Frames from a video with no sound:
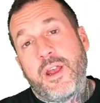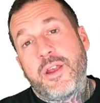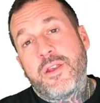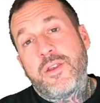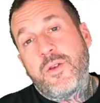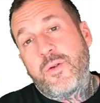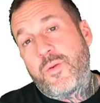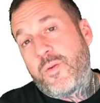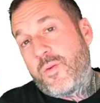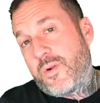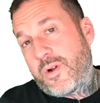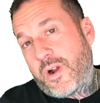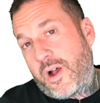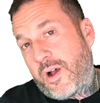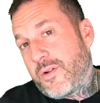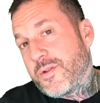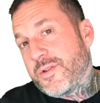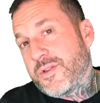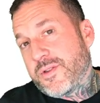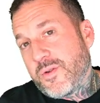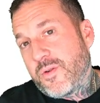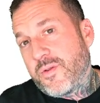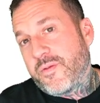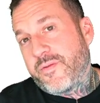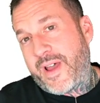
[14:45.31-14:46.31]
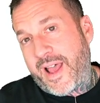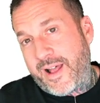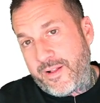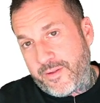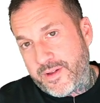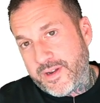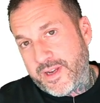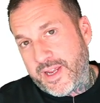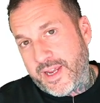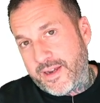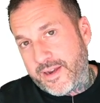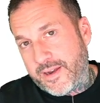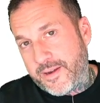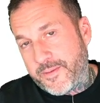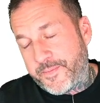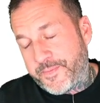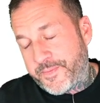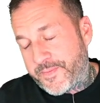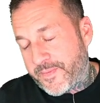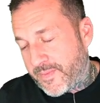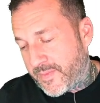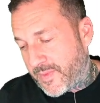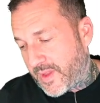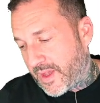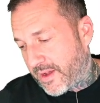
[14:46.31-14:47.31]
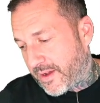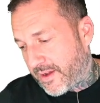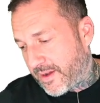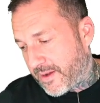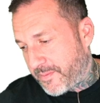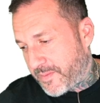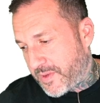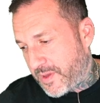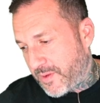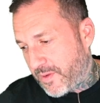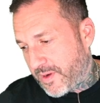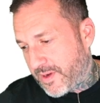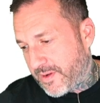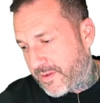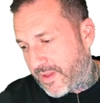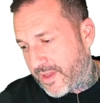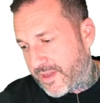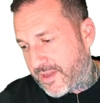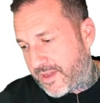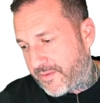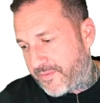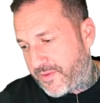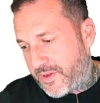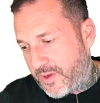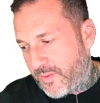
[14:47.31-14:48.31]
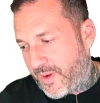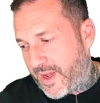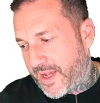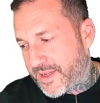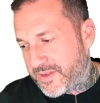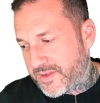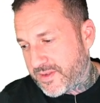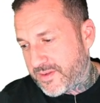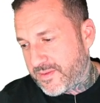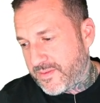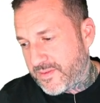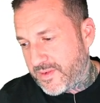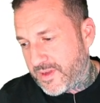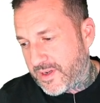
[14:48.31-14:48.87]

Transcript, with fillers: you would also validate it um, you would like if you asked,